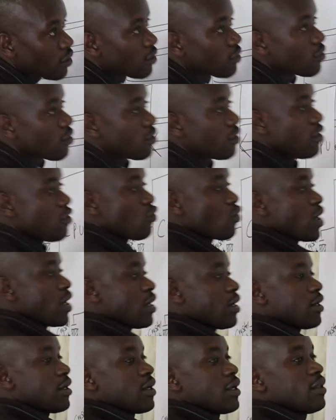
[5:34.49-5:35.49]
So this
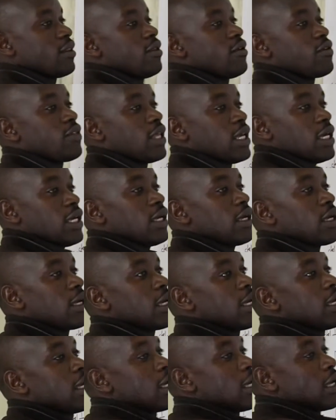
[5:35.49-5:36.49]
one, this
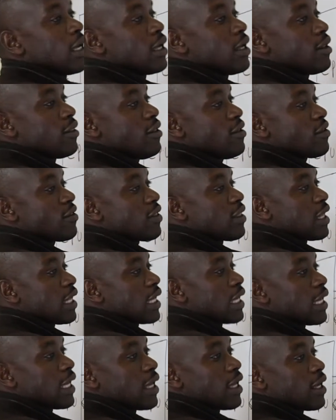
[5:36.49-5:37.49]
is
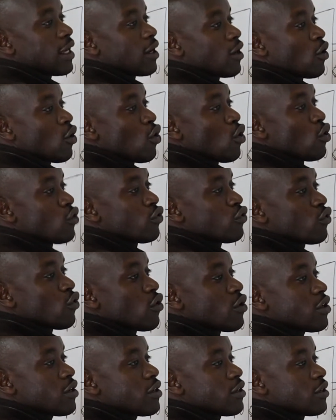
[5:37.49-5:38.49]
the
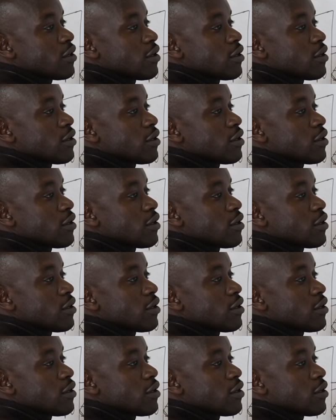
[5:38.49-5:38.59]
control